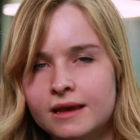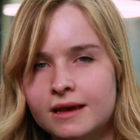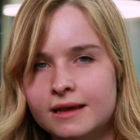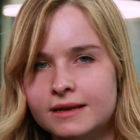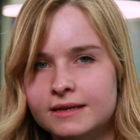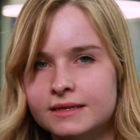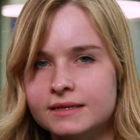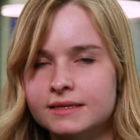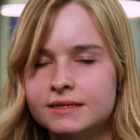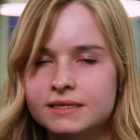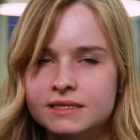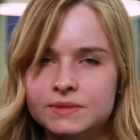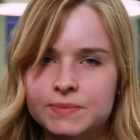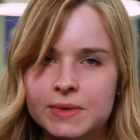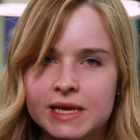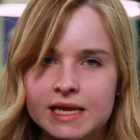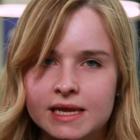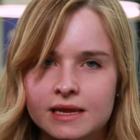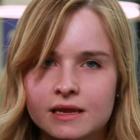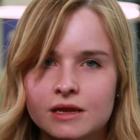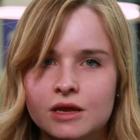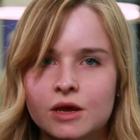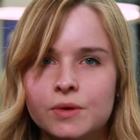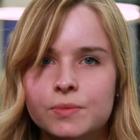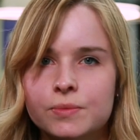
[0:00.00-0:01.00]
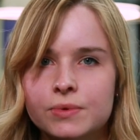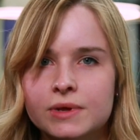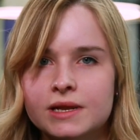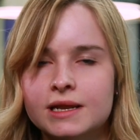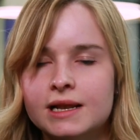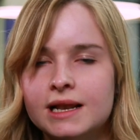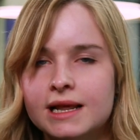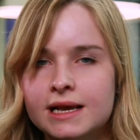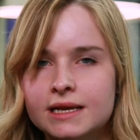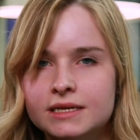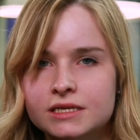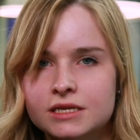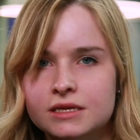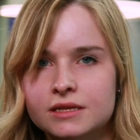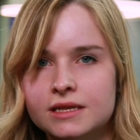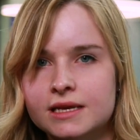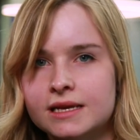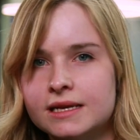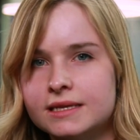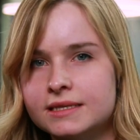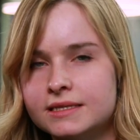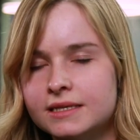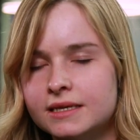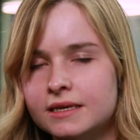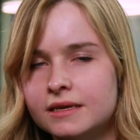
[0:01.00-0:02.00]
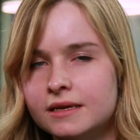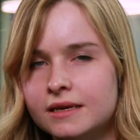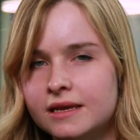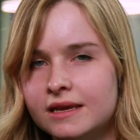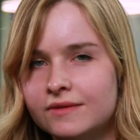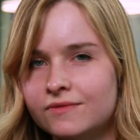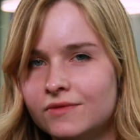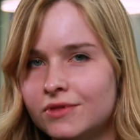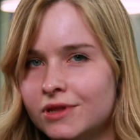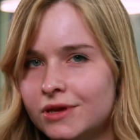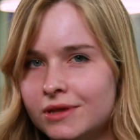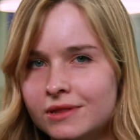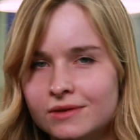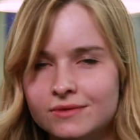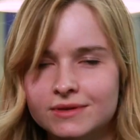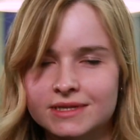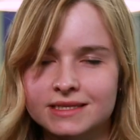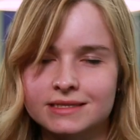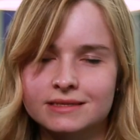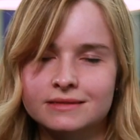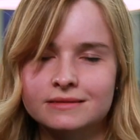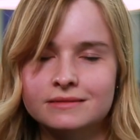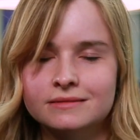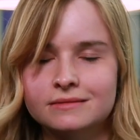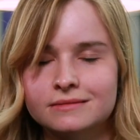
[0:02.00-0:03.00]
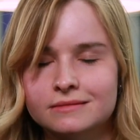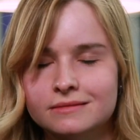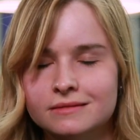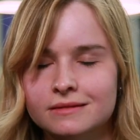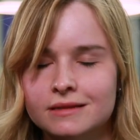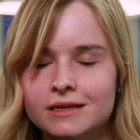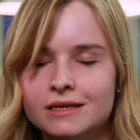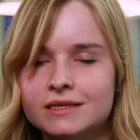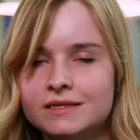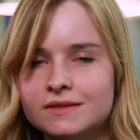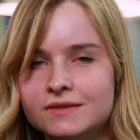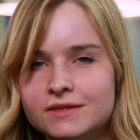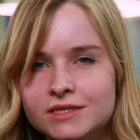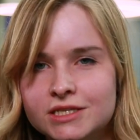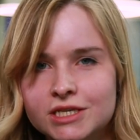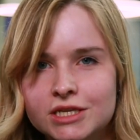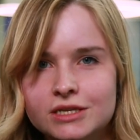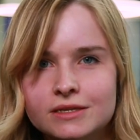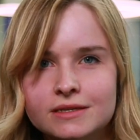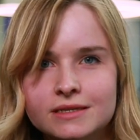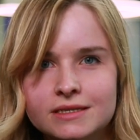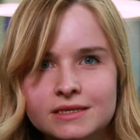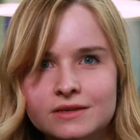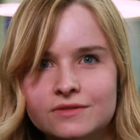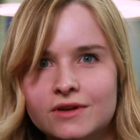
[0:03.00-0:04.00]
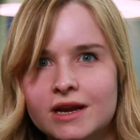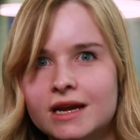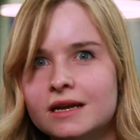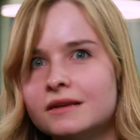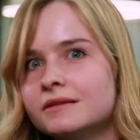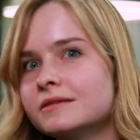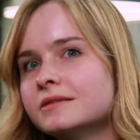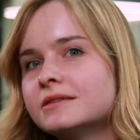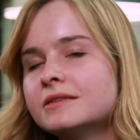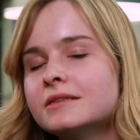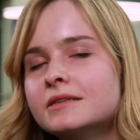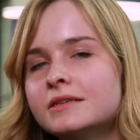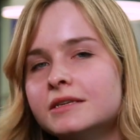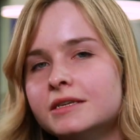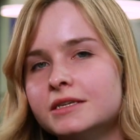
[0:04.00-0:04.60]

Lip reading: and speaking up in a lecture theatre, even though there was loads of students around.